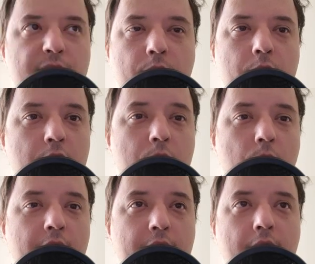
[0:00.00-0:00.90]
before you do
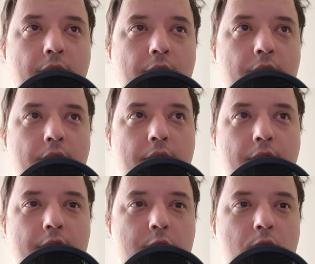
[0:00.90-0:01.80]
any
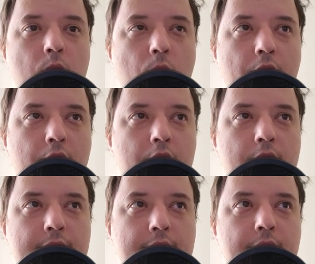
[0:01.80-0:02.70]
actual work.
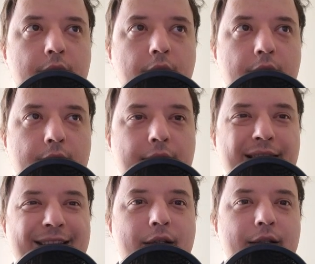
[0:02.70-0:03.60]
Like
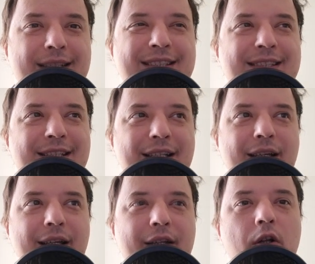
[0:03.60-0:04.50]
this is
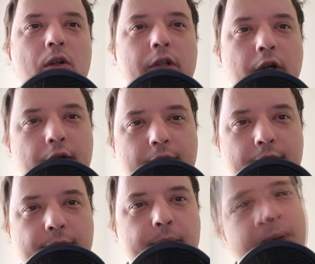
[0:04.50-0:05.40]
an
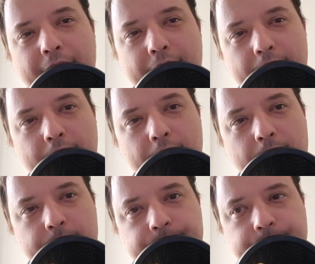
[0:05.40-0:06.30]
alternative path
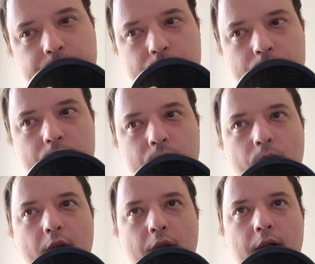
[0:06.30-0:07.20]

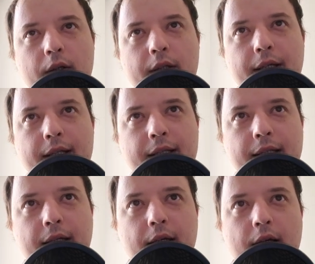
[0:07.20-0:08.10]
that
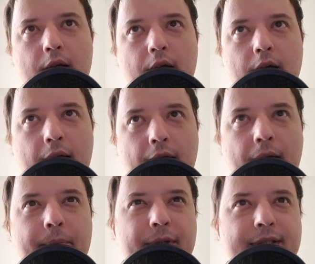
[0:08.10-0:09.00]

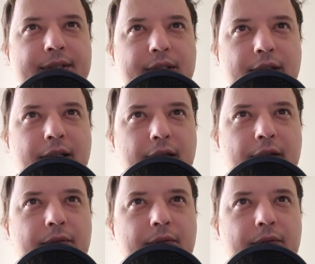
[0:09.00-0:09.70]
happens like